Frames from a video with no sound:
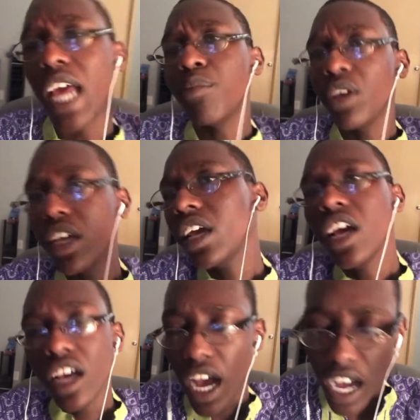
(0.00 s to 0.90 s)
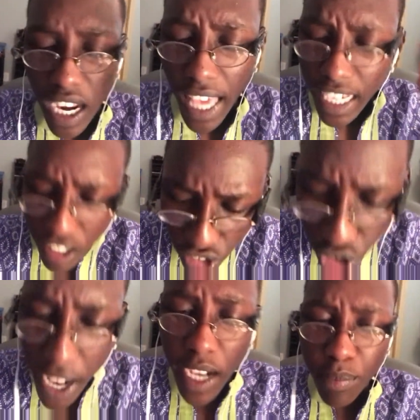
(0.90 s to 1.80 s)
and me uh, liking
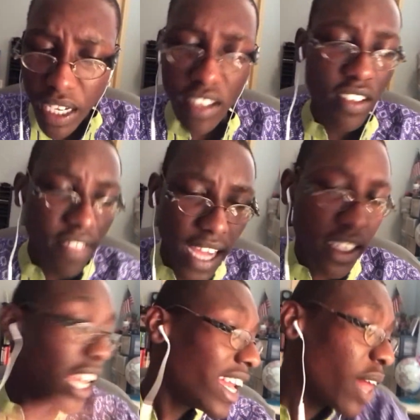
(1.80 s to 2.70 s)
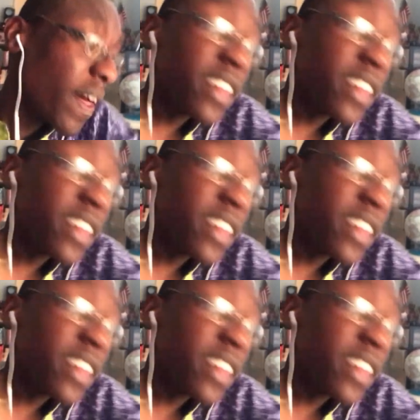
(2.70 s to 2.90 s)
Trek because of that. Now